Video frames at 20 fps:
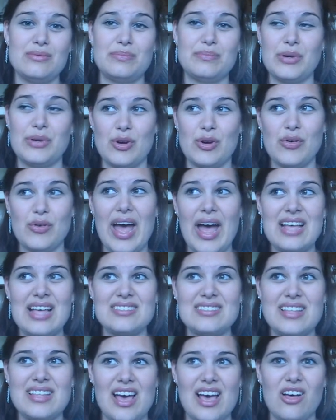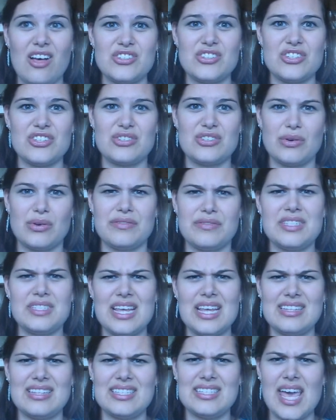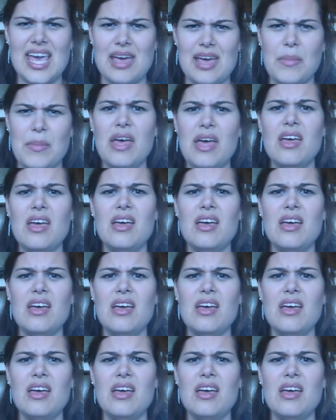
progress, they all just sort of stay the same.